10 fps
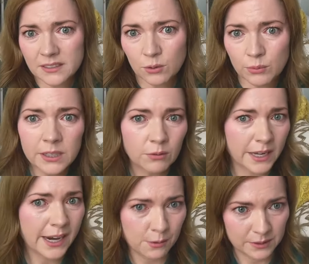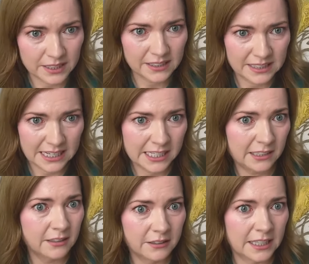So we don't care what they
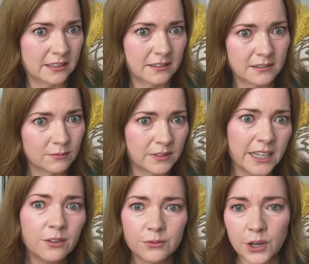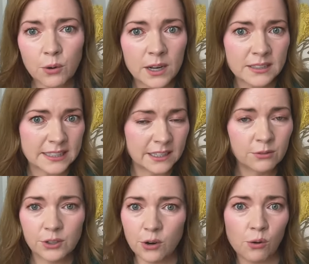say. Like they don't know us. They
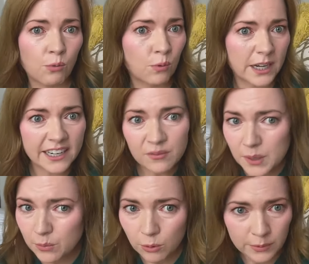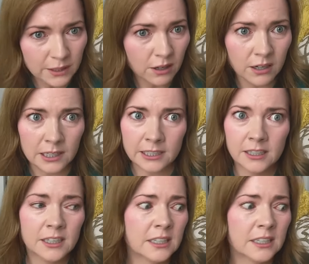don't know what kind of people we are.